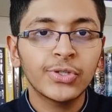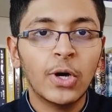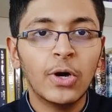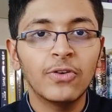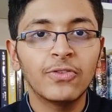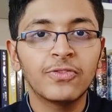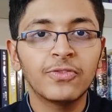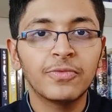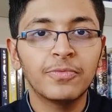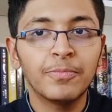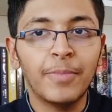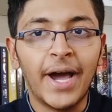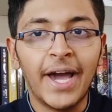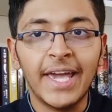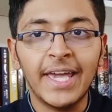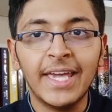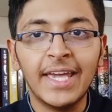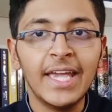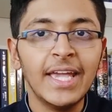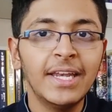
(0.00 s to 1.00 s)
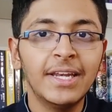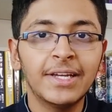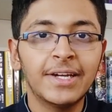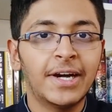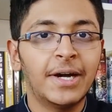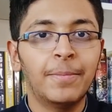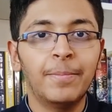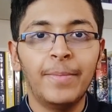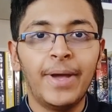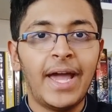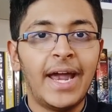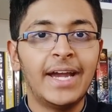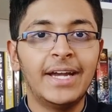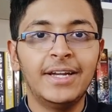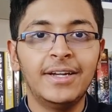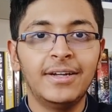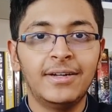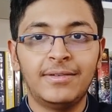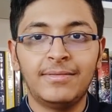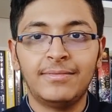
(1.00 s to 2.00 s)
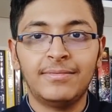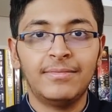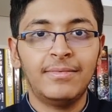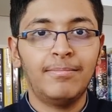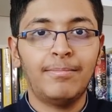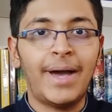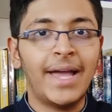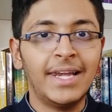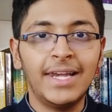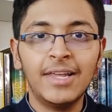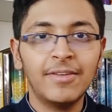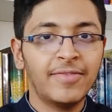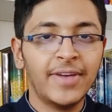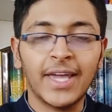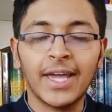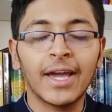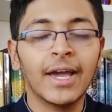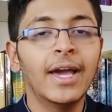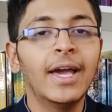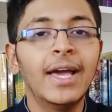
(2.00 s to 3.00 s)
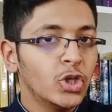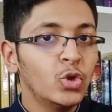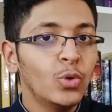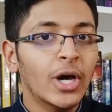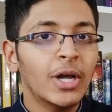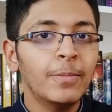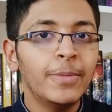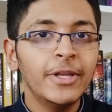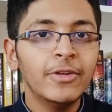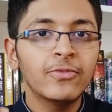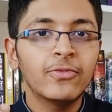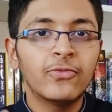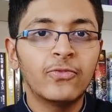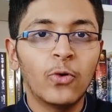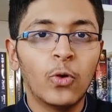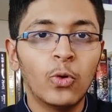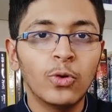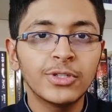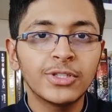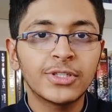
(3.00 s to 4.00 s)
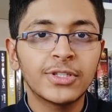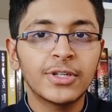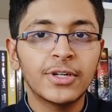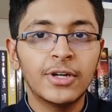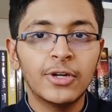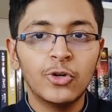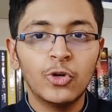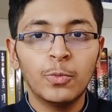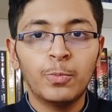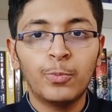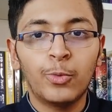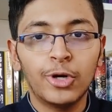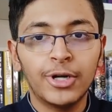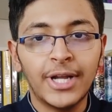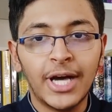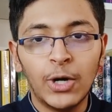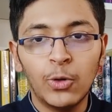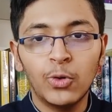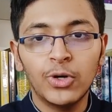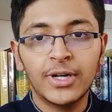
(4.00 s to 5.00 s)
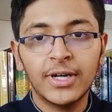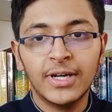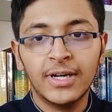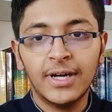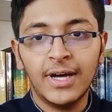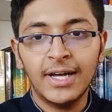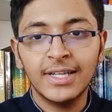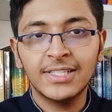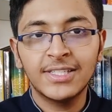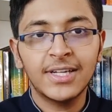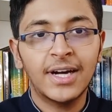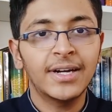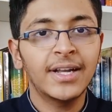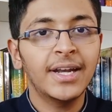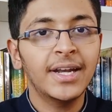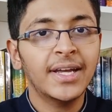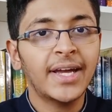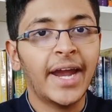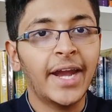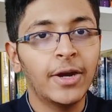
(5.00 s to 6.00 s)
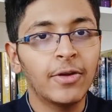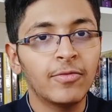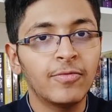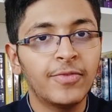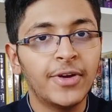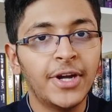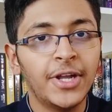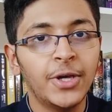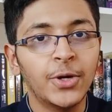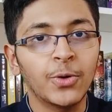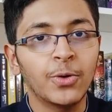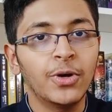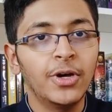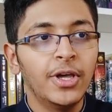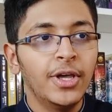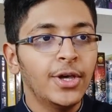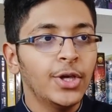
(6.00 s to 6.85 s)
of my income and my living, you are being forced to put out a certain kind of video.